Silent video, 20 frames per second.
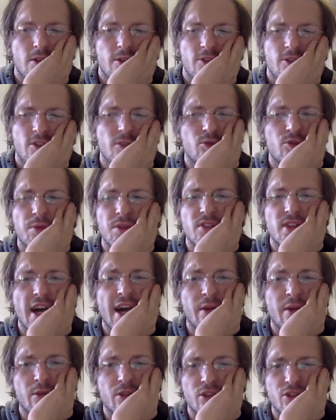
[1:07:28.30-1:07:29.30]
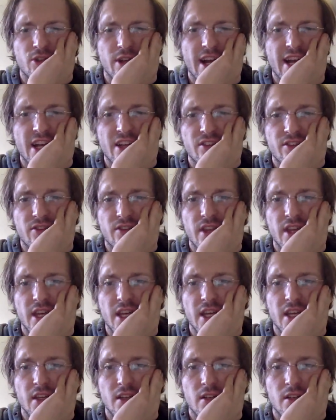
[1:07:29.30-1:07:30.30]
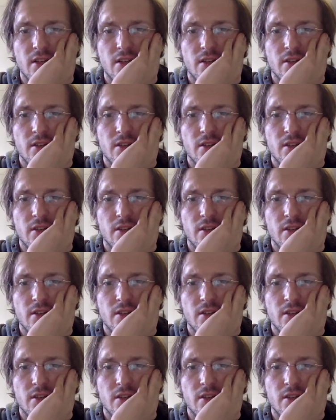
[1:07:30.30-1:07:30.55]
seems to be tied with the trans thing.